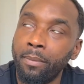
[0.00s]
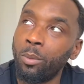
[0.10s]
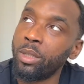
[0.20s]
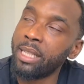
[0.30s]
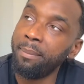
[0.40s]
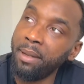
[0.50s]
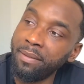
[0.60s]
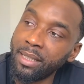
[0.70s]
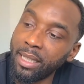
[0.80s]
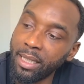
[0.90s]
what's that
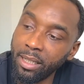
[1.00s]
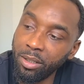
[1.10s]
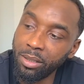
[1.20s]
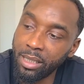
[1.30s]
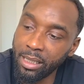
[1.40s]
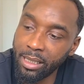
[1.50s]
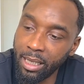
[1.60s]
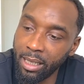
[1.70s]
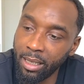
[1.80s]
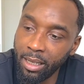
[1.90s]
method that they use? They
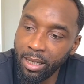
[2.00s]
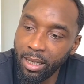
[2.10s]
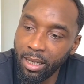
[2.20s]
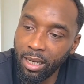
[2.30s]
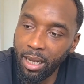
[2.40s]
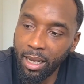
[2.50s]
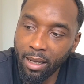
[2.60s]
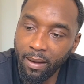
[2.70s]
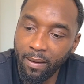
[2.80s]
say, like,